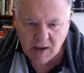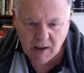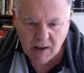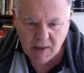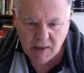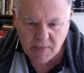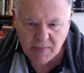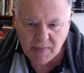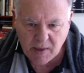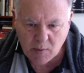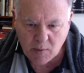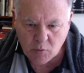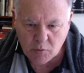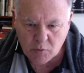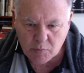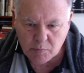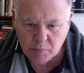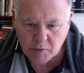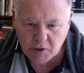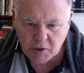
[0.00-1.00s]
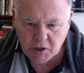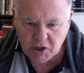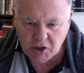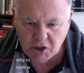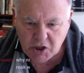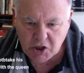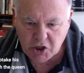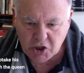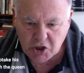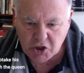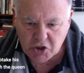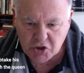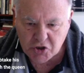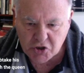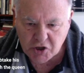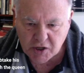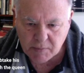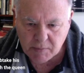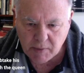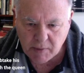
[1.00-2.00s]
and that would be
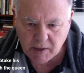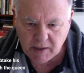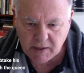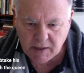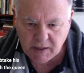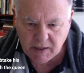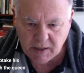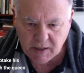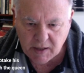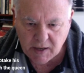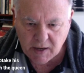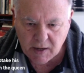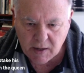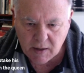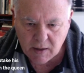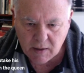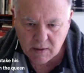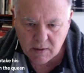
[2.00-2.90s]
checkmate here,